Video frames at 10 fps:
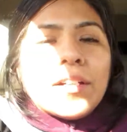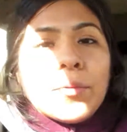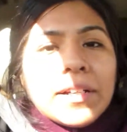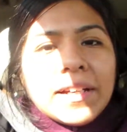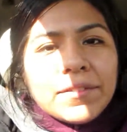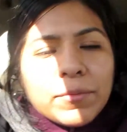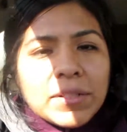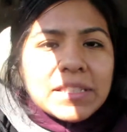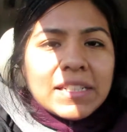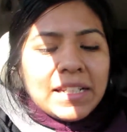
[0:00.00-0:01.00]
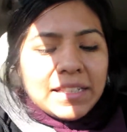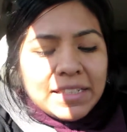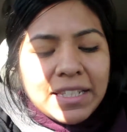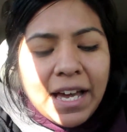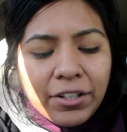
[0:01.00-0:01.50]
morning, everyone. Today is
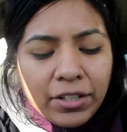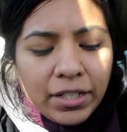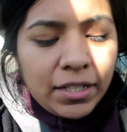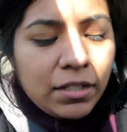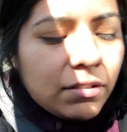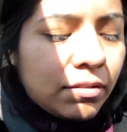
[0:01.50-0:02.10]
Saturday.